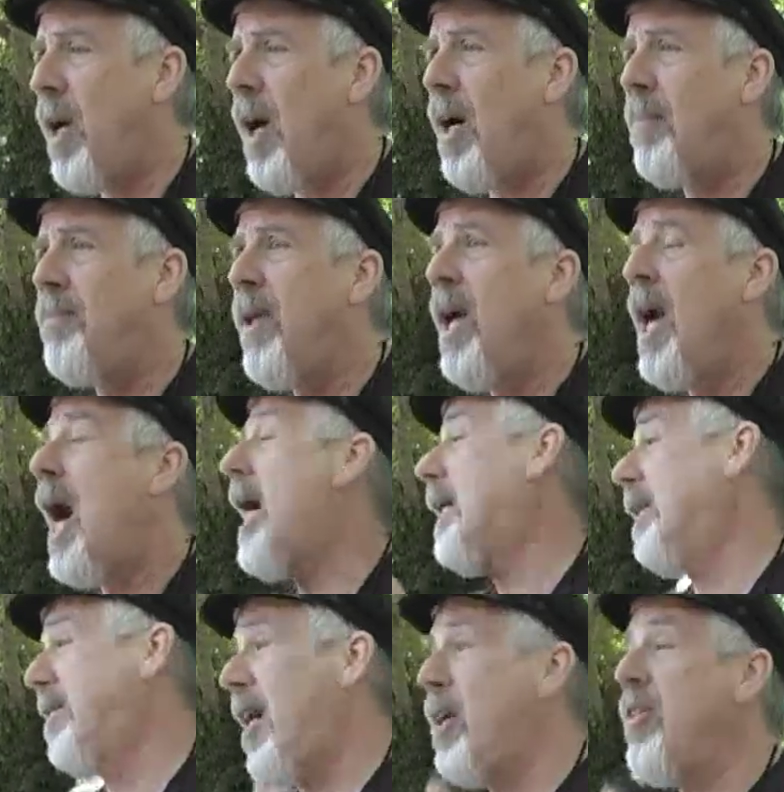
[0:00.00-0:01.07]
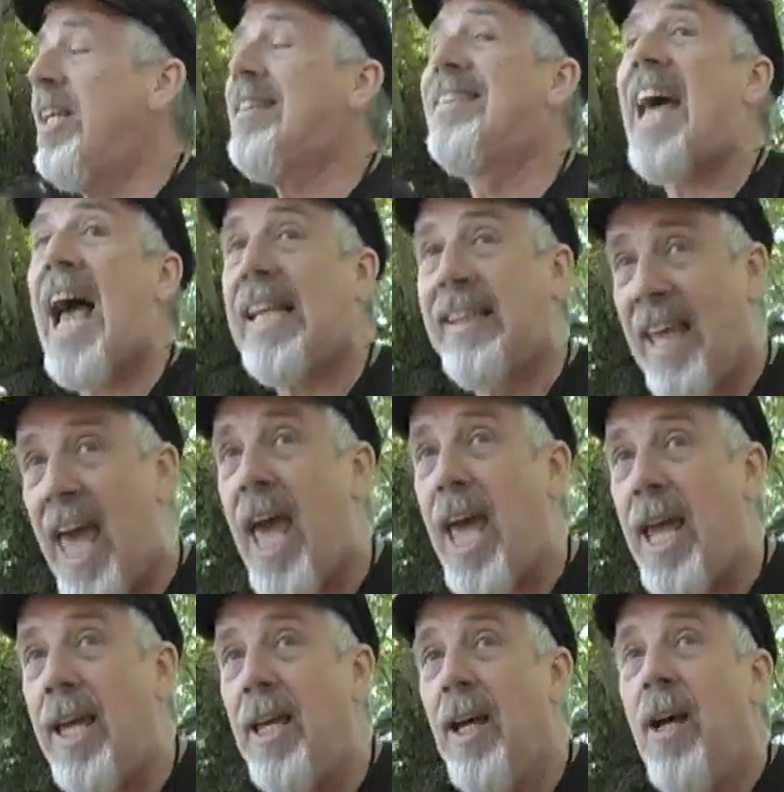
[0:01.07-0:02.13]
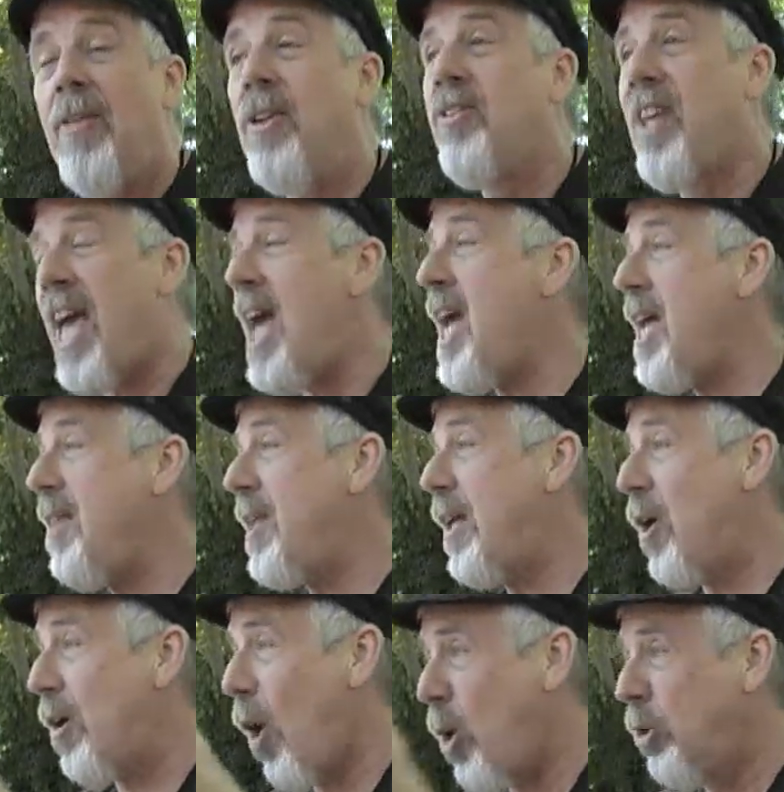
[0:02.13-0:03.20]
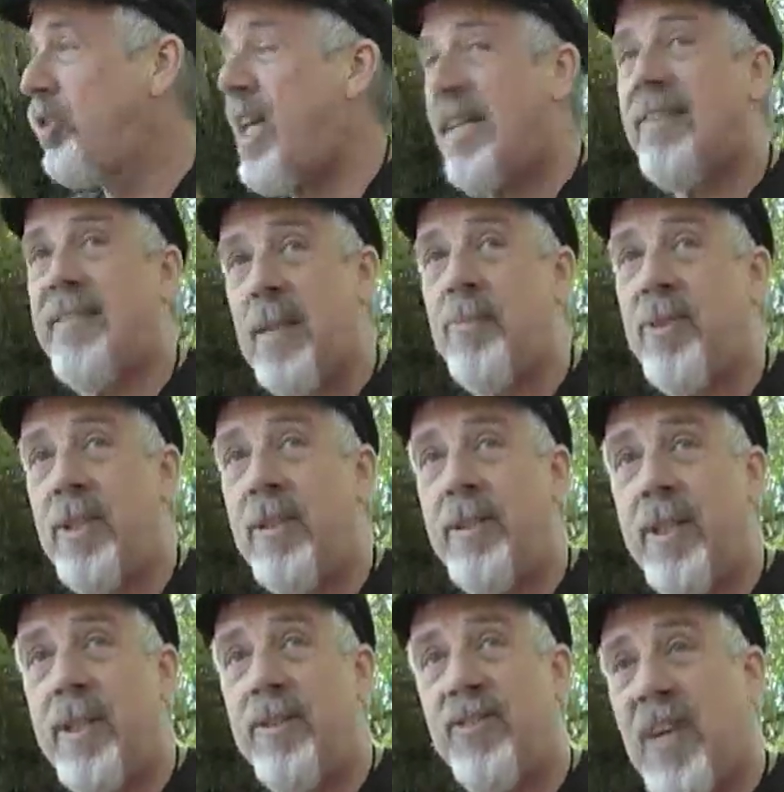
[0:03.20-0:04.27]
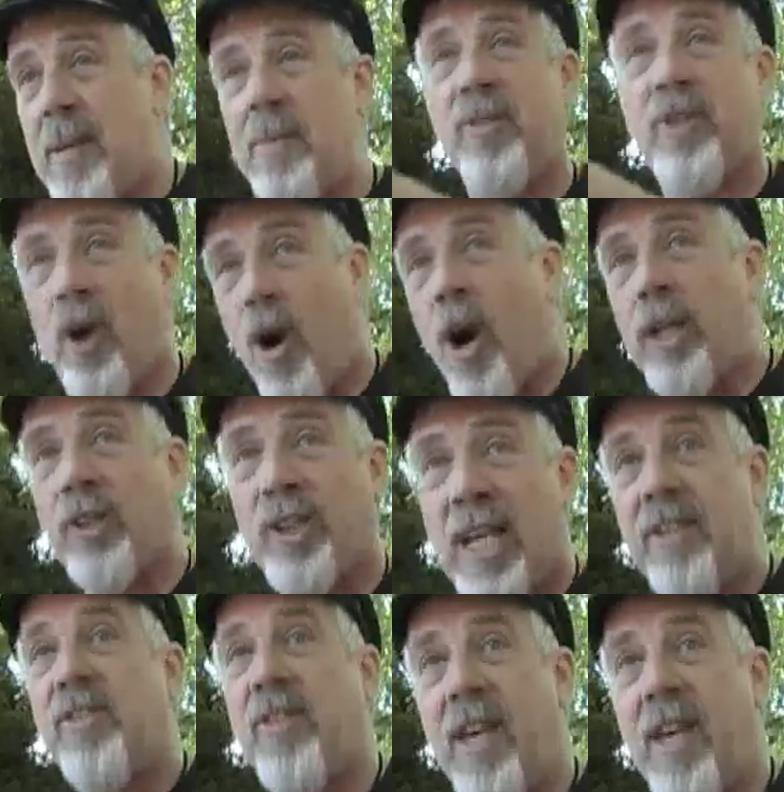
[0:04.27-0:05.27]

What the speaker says: I can tell you the exact day, the day that O.J. Simpson did his famous car chase